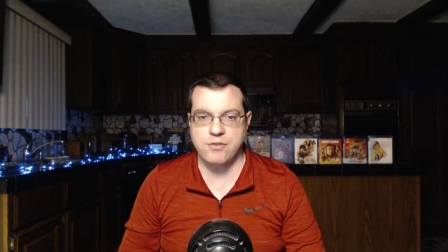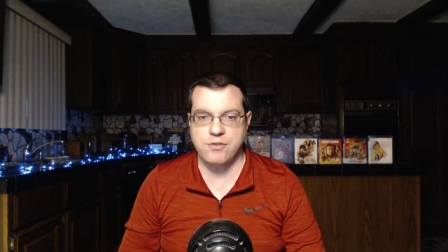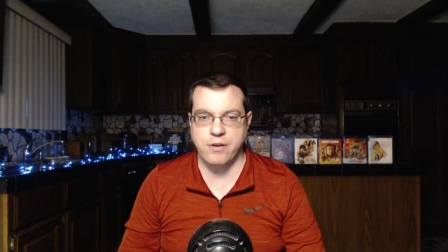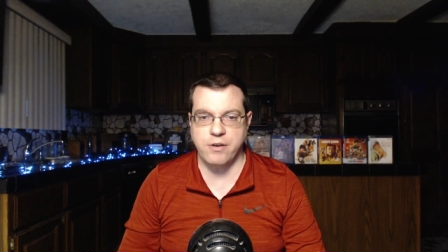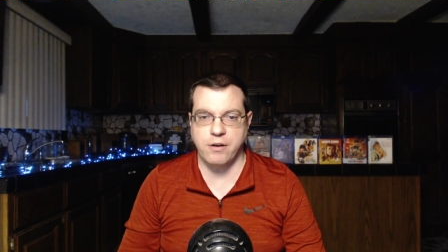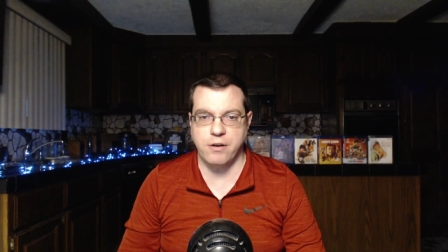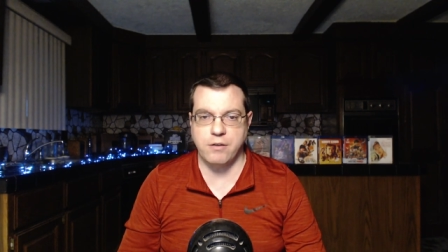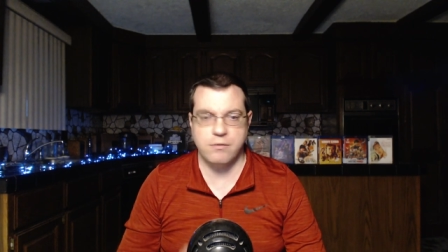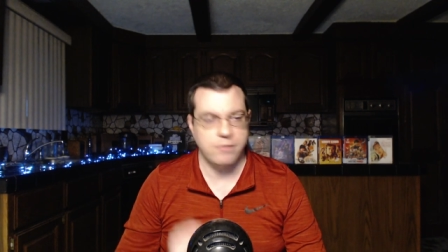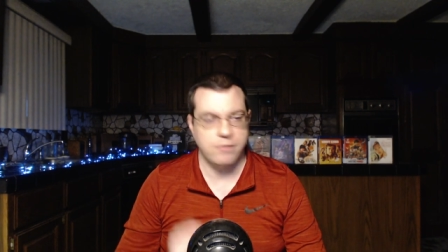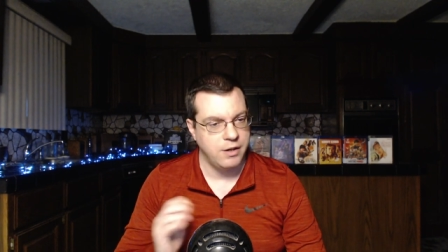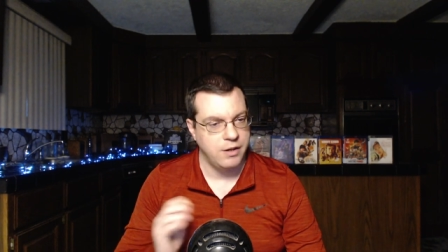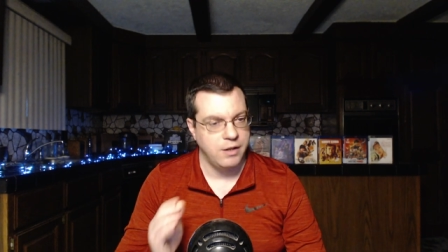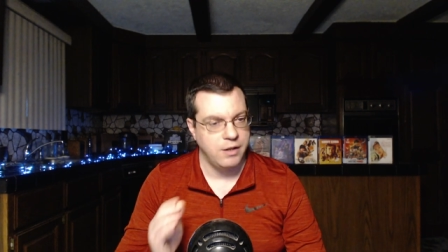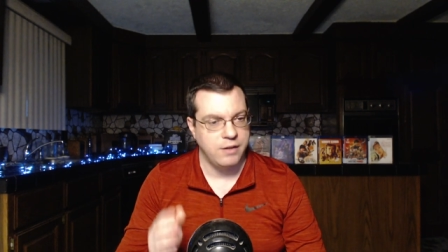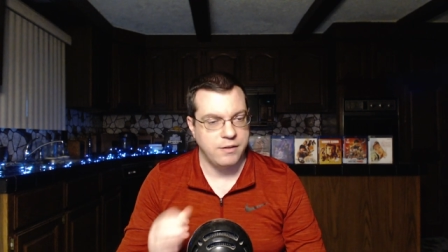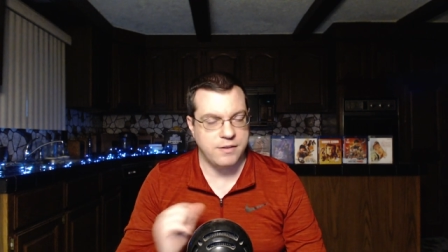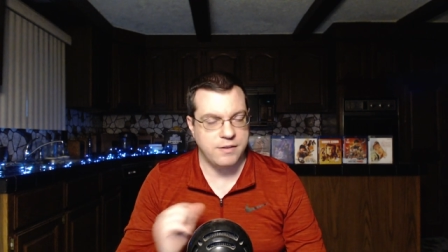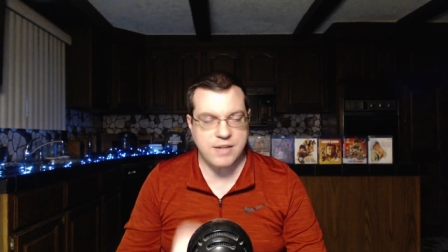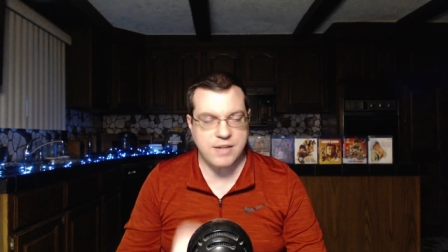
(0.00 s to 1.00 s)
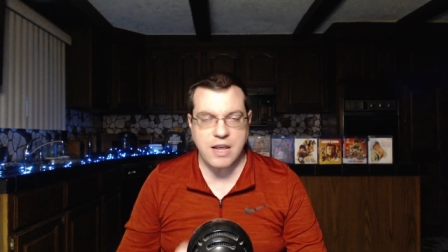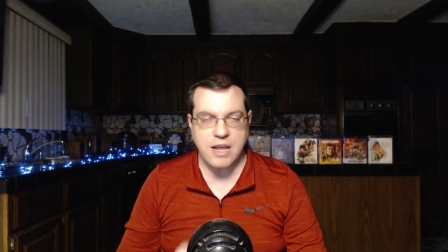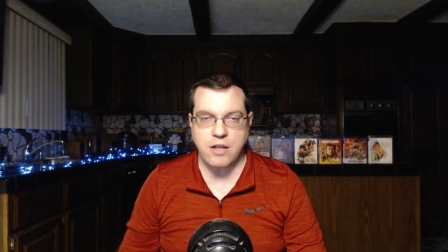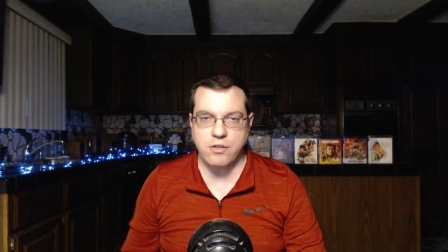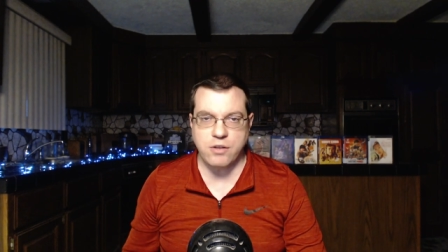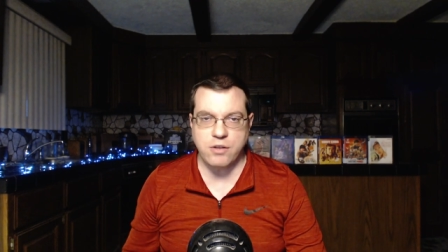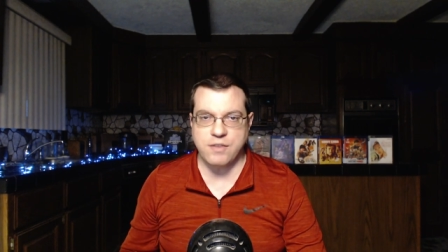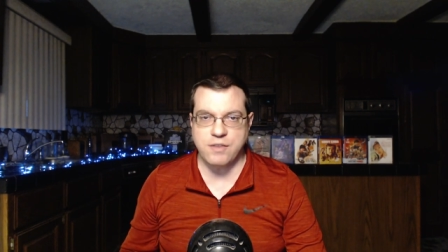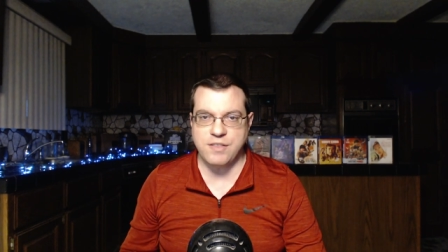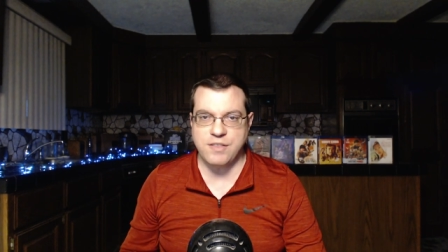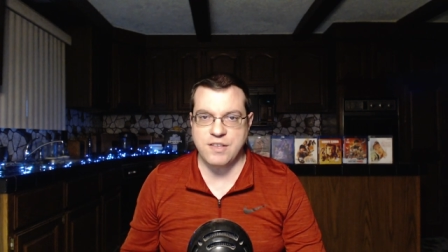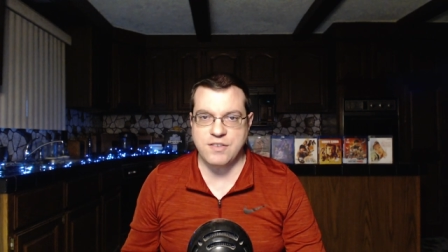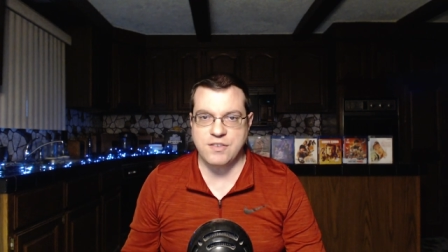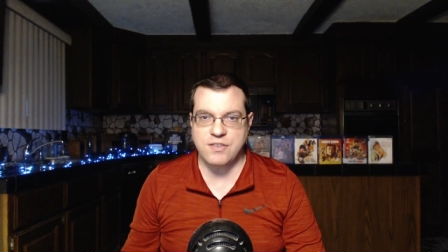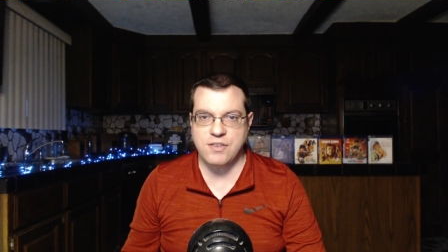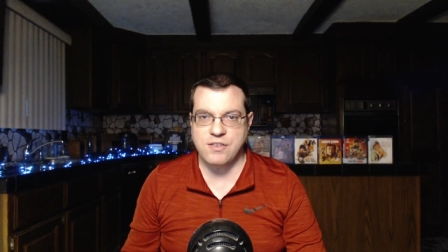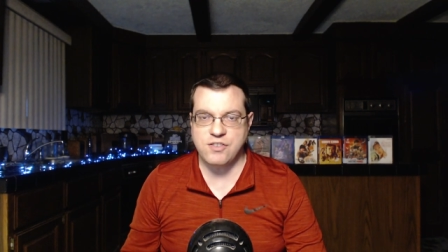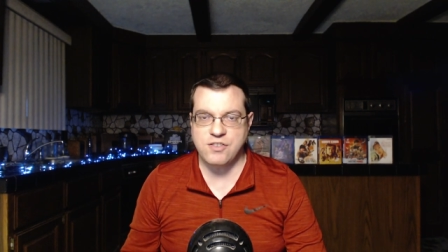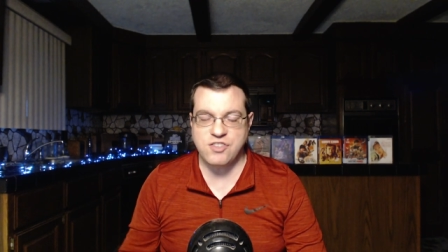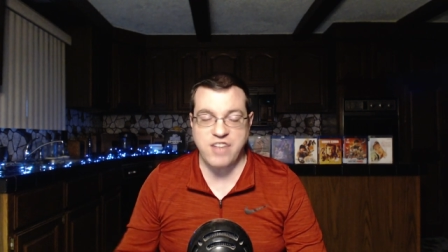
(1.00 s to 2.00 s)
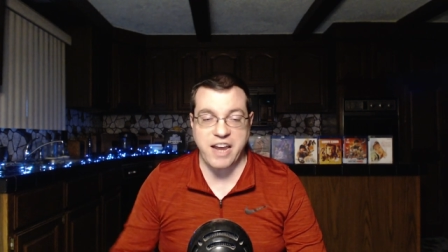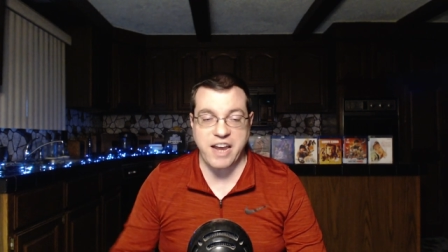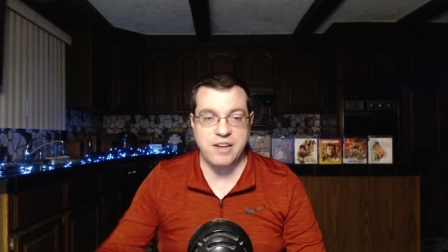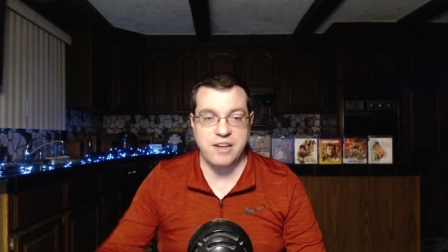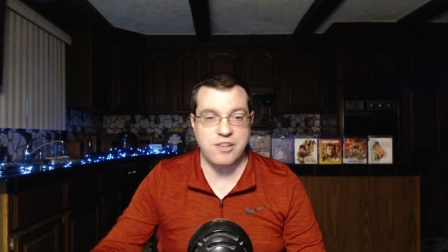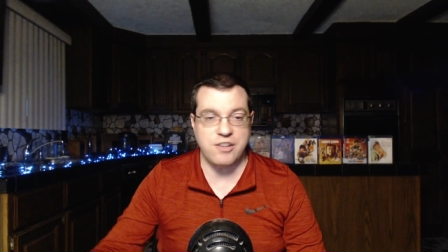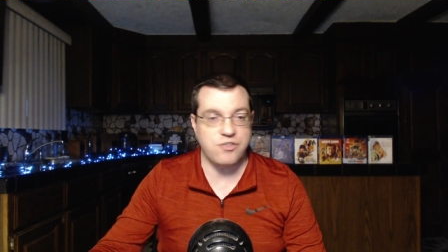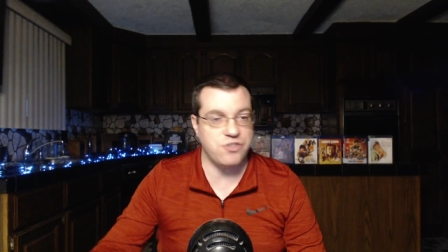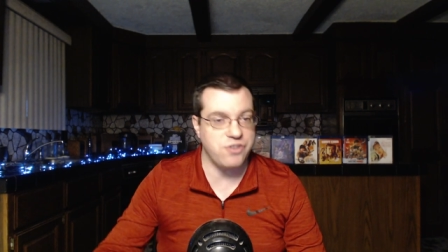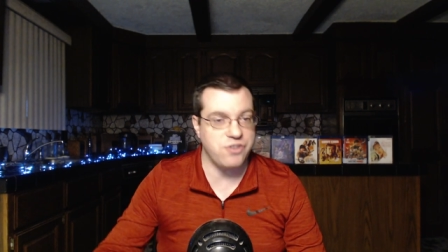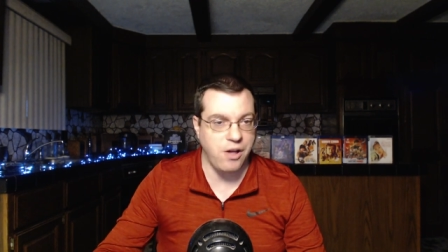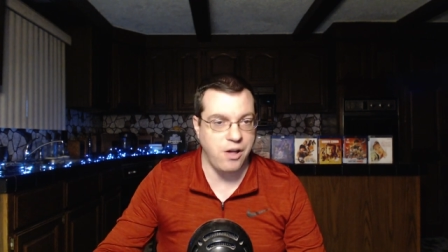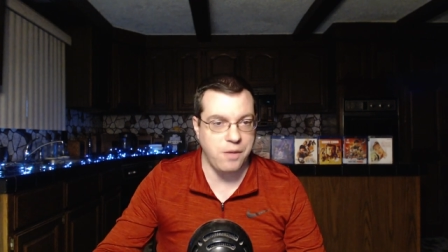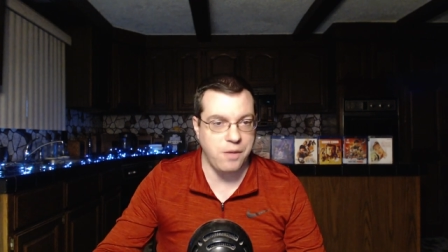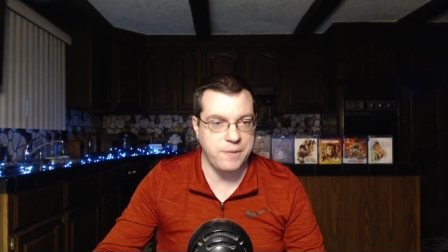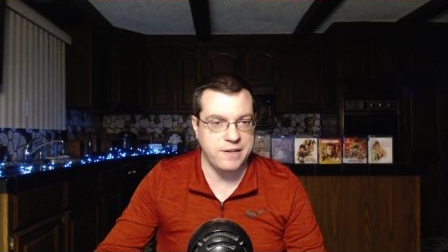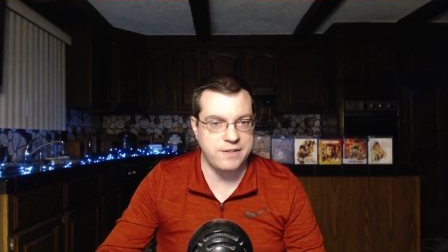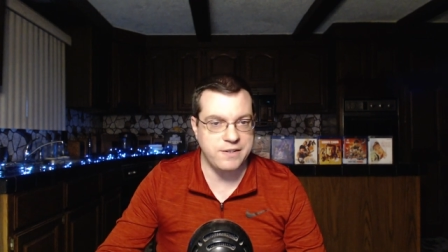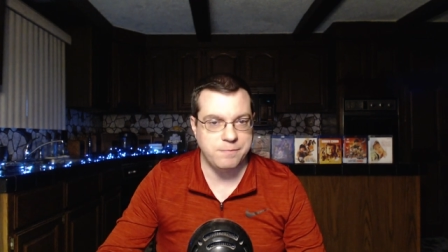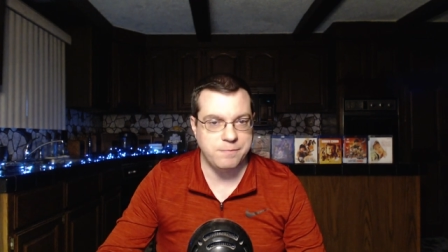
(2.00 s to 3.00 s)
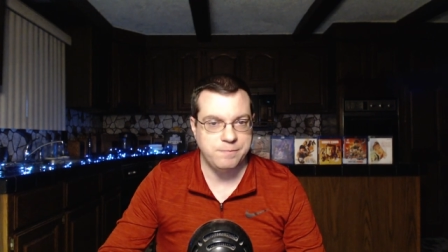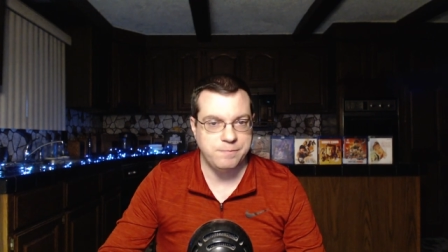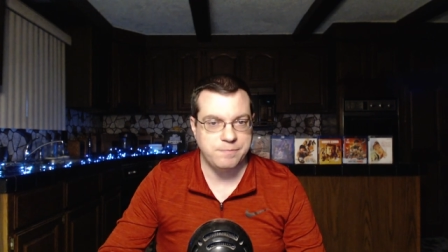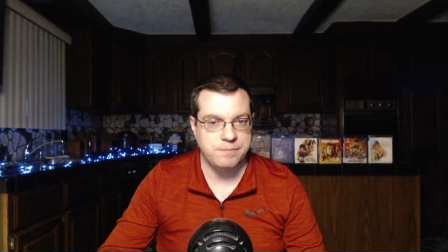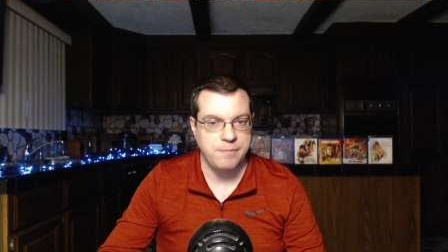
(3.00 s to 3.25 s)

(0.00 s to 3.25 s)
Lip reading: so let's take a look at this second installment.